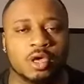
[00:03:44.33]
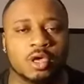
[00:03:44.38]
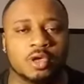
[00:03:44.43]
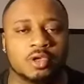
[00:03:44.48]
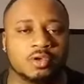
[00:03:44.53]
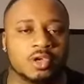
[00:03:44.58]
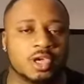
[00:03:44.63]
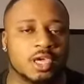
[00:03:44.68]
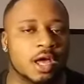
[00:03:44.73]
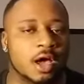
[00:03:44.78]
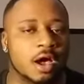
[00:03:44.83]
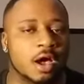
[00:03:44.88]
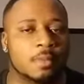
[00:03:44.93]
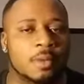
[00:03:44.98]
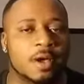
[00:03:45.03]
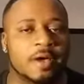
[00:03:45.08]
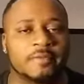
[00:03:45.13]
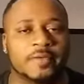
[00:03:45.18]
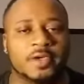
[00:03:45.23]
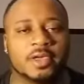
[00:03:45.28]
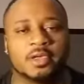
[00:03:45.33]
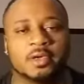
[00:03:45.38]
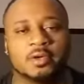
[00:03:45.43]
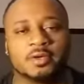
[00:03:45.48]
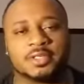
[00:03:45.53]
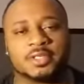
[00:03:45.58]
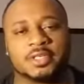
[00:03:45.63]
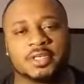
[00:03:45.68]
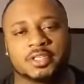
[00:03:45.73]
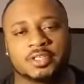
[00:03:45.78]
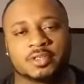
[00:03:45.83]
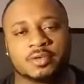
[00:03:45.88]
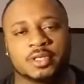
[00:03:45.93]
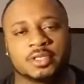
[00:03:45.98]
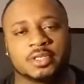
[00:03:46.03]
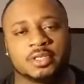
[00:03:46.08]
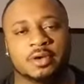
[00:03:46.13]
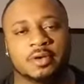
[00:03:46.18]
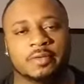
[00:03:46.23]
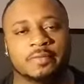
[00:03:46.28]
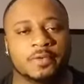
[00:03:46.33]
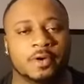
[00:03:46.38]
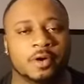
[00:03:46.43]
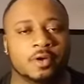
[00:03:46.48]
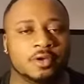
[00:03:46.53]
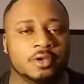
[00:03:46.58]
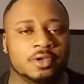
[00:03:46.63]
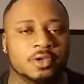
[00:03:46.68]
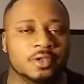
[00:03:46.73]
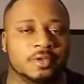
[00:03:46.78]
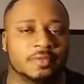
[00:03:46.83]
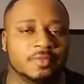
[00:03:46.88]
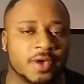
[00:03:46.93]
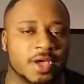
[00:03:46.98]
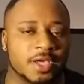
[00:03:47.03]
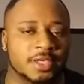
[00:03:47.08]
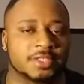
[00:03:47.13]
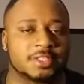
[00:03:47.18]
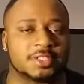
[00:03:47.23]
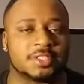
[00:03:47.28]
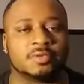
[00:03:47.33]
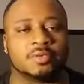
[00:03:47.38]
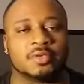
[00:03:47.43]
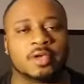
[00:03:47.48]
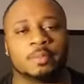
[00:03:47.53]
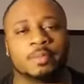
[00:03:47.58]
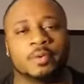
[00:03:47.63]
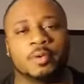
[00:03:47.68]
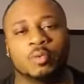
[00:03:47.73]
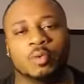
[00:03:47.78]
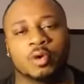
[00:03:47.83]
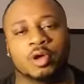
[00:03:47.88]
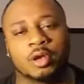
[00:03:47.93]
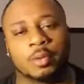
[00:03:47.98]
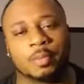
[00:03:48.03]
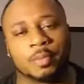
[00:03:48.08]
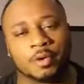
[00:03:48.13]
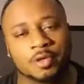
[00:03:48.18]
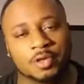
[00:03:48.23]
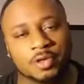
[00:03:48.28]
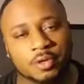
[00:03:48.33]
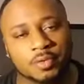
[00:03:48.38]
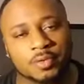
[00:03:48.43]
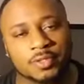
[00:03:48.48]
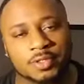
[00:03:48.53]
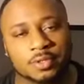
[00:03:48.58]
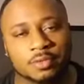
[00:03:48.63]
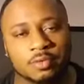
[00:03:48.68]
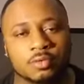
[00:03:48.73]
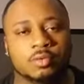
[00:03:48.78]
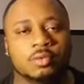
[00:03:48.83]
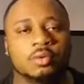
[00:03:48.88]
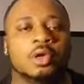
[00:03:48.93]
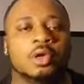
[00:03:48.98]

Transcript: and you get all my videos sent straight to your phone or your device as soon as I put one up on YouTube.